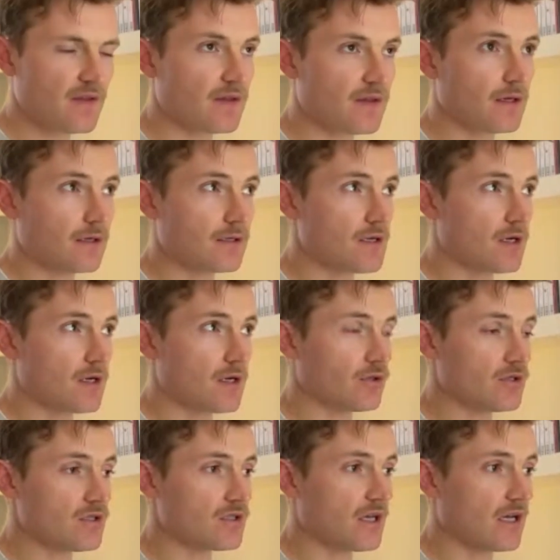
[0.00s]
the example
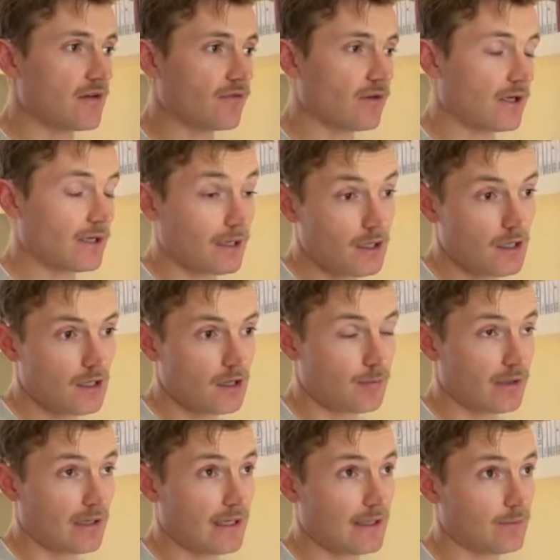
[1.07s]
you just gave, like the
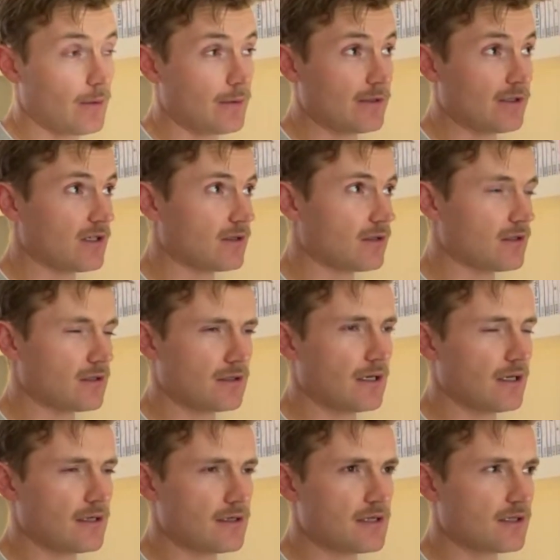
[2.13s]
brand where we did it
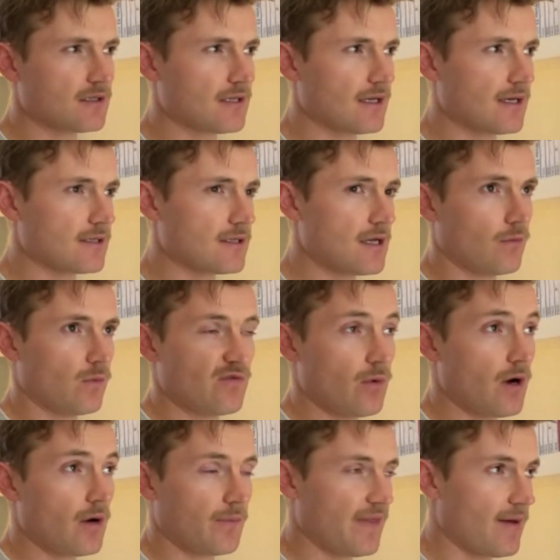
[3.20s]
in 6 days, we've
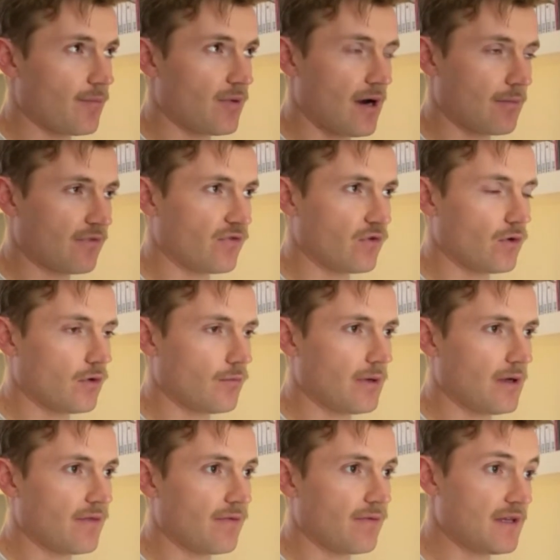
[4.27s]
worked with that brand before,
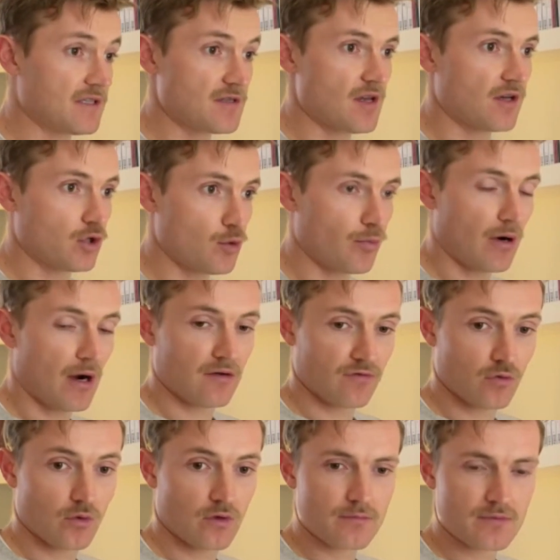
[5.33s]
but this is a new brand
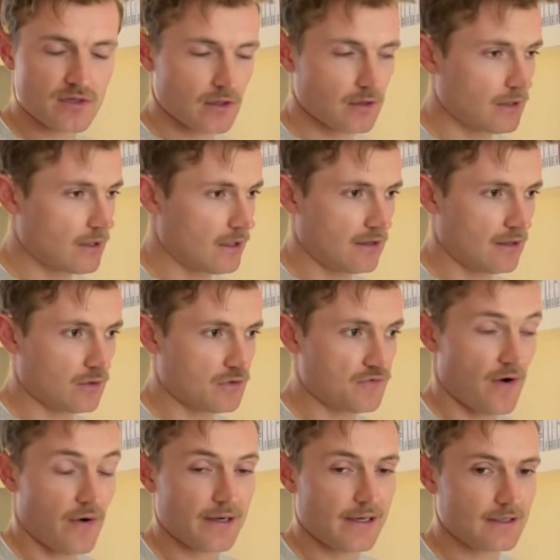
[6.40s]
for them. So there was
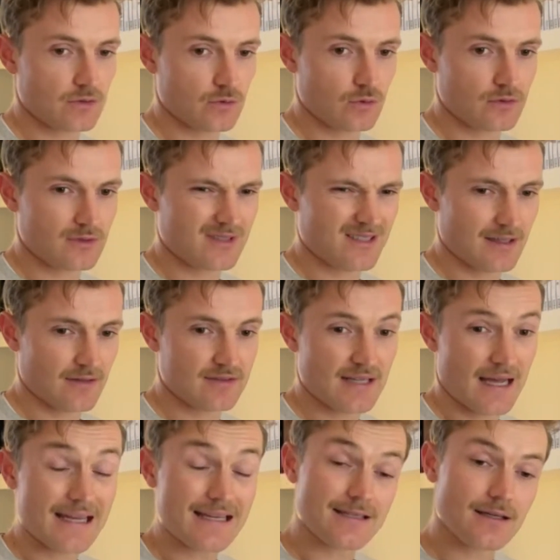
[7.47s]
very little kind of
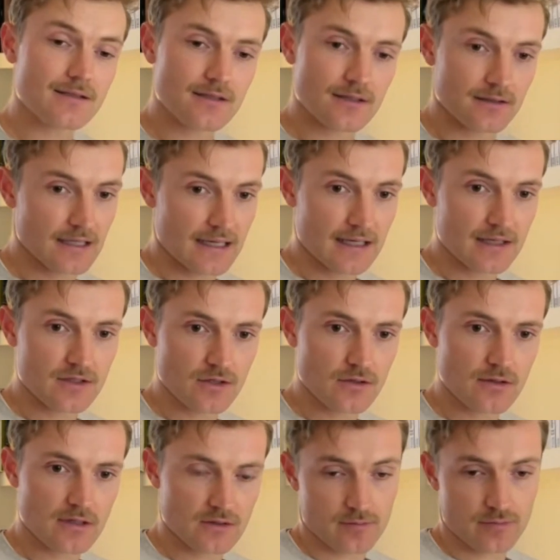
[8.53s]
data to dig
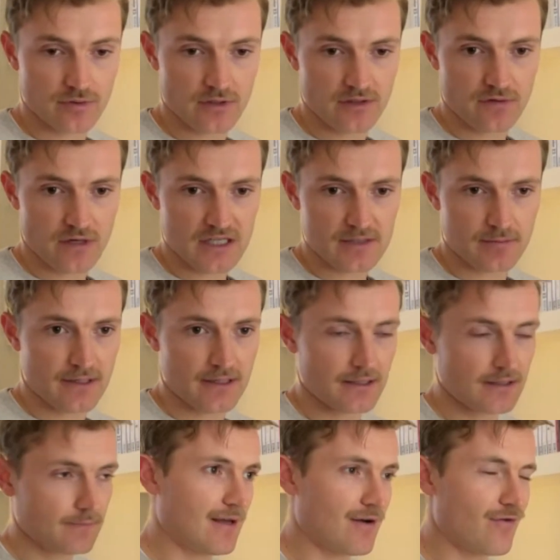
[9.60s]
into. It was a pretty fresh
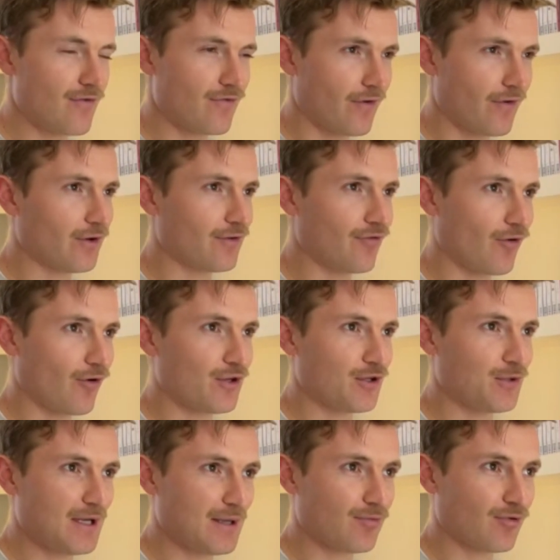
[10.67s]
brand, and they're a very, very
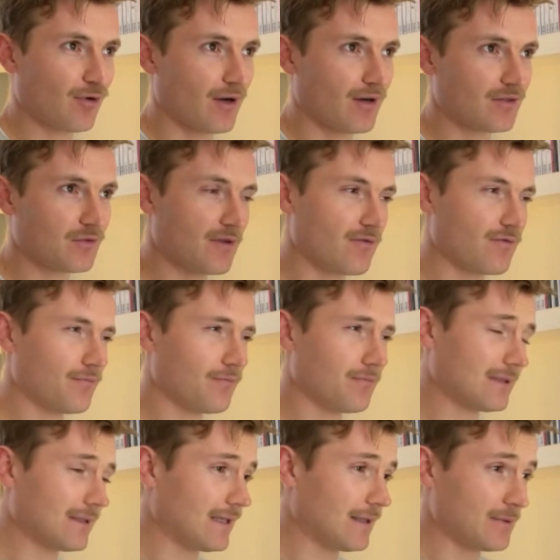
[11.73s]
unique product with,
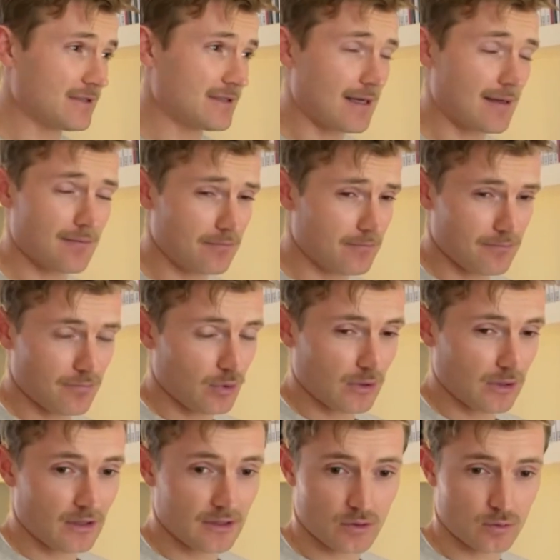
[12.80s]
I would say,
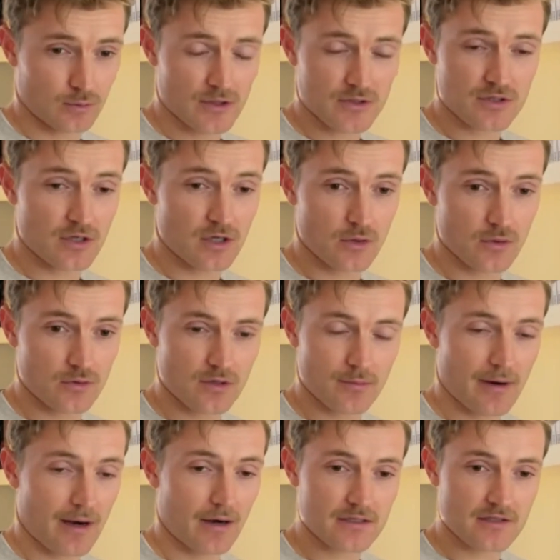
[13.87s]
borderline almost no
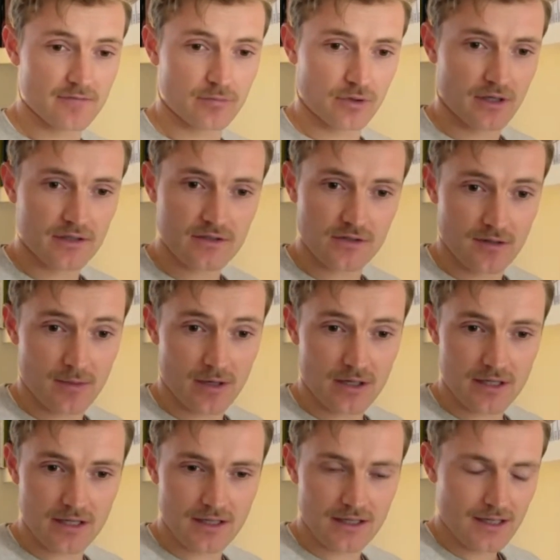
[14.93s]
comparative products on the
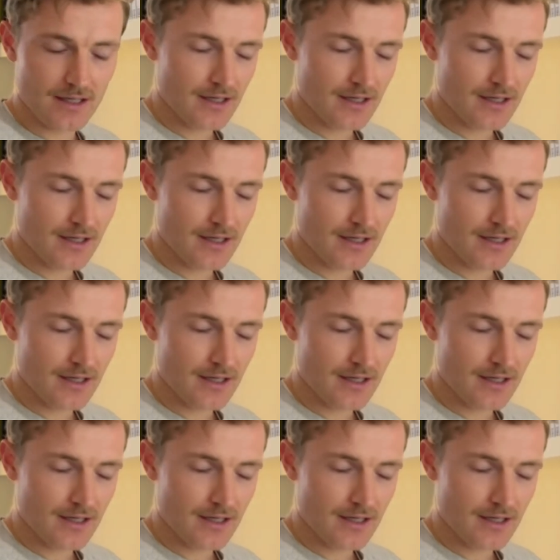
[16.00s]
market.